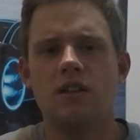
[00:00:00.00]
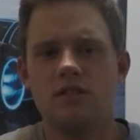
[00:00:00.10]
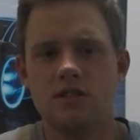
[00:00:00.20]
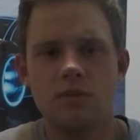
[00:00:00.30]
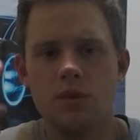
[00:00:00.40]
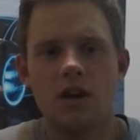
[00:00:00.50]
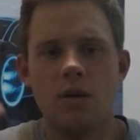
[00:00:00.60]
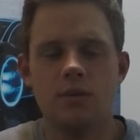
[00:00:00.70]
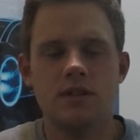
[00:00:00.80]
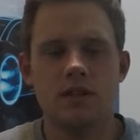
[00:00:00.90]
should be
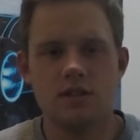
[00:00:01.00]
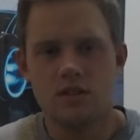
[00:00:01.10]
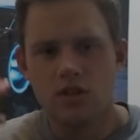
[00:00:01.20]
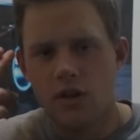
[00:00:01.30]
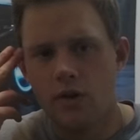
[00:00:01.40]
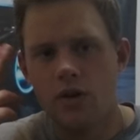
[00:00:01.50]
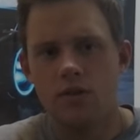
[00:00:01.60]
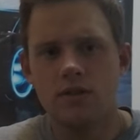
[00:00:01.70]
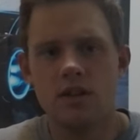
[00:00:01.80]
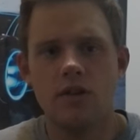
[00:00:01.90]
common sense. The slower you
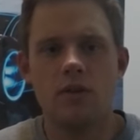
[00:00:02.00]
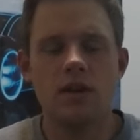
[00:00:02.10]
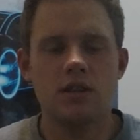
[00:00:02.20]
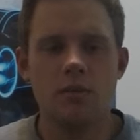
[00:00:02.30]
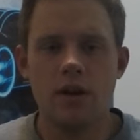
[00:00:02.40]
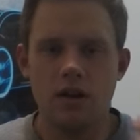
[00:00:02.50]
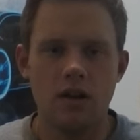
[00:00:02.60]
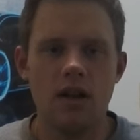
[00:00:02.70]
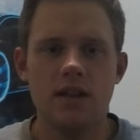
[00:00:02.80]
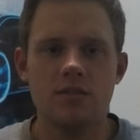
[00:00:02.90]
accelerate, the better your
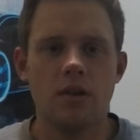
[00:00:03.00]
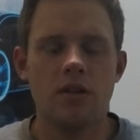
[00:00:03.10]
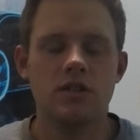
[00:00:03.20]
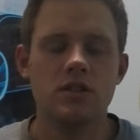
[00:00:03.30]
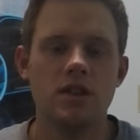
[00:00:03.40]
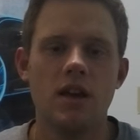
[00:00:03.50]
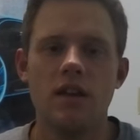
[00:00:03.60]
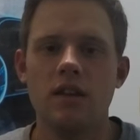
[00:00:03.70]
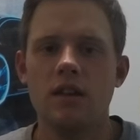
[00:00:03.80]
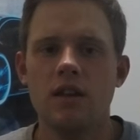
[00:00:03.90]
gas mileage is in the
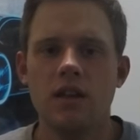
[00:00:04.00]
end.